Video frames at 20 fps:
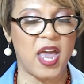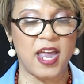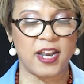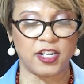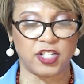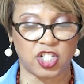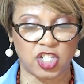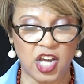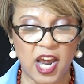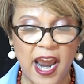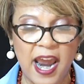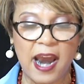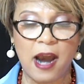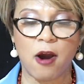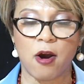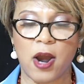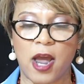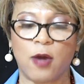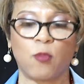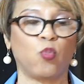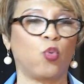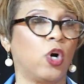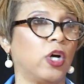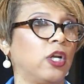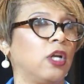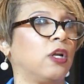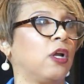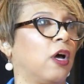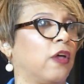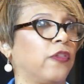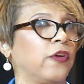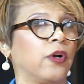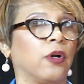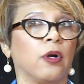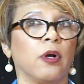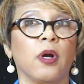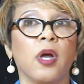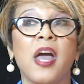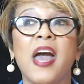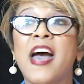and tear at one
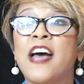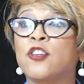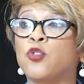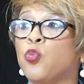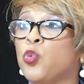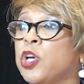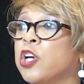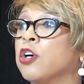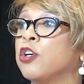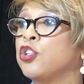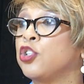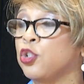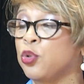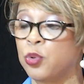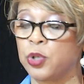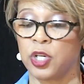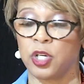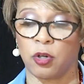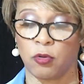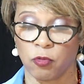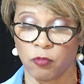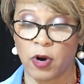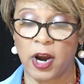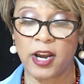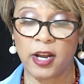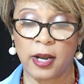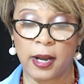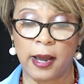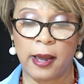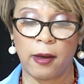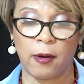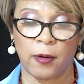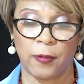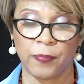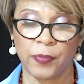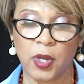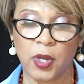another as we are doing right now.